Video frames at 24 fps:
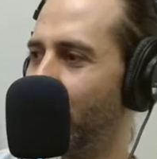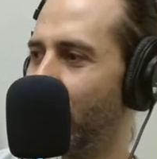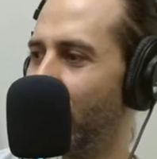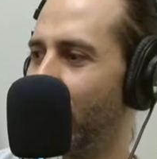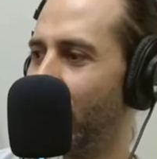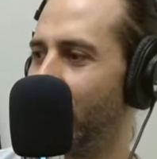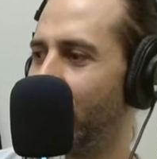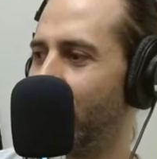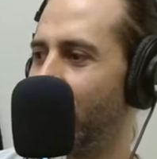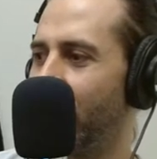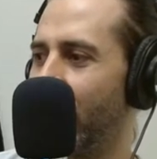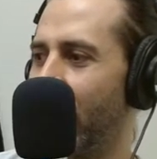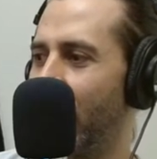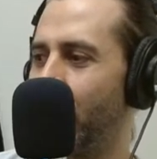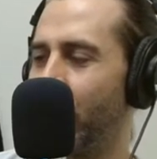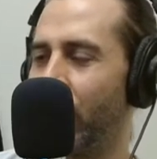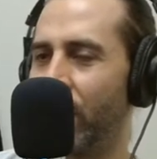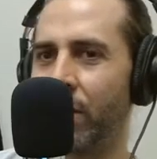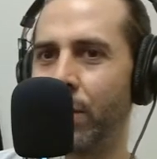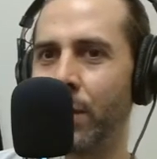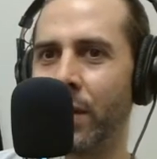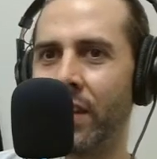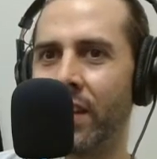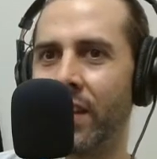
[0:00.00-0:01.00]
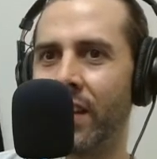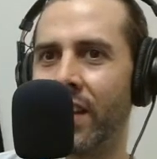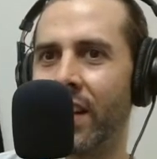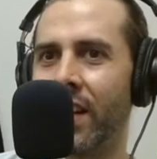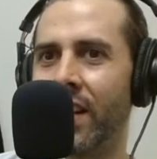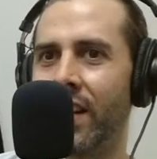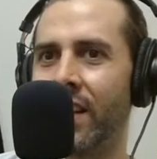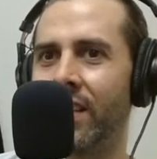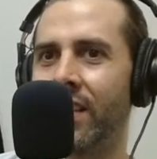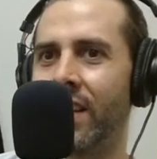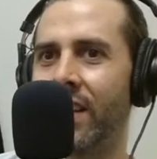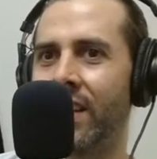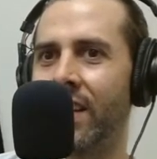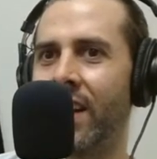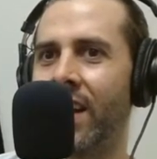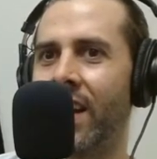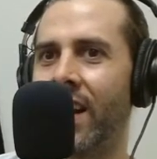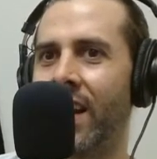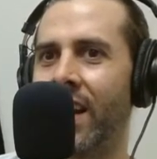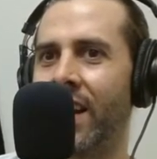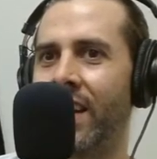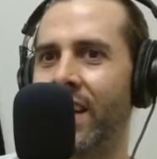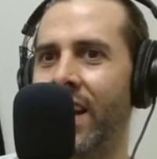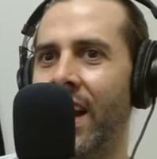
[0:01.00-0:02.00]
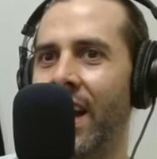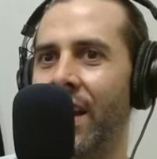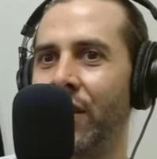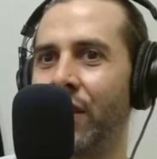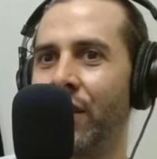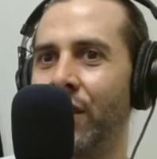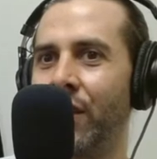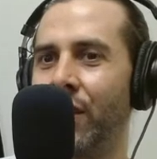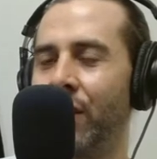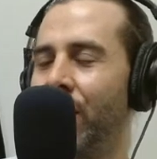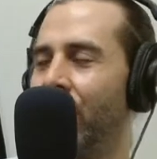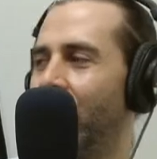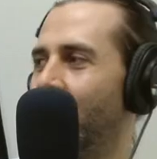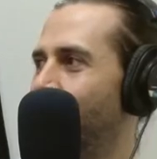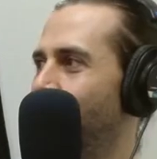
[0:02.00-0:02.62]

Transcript: this so that must be the case. Like nah, I actually looked up